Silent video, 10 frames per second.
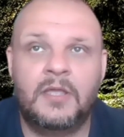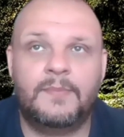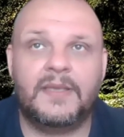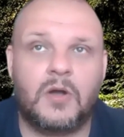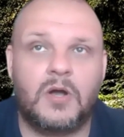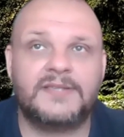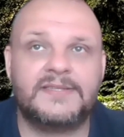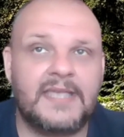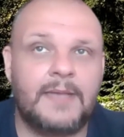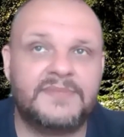
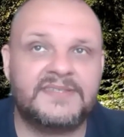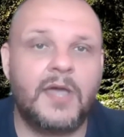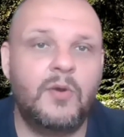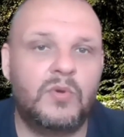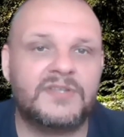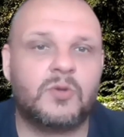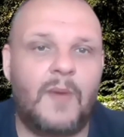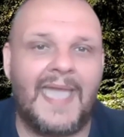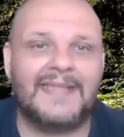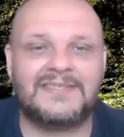because um, Sun was
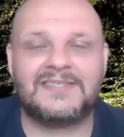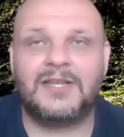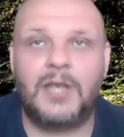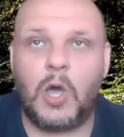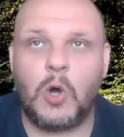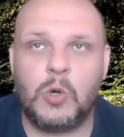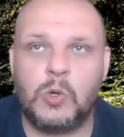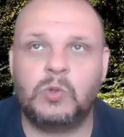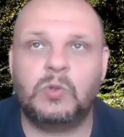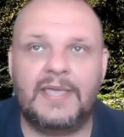quite
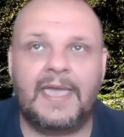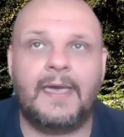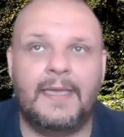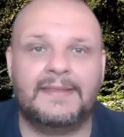slow uh,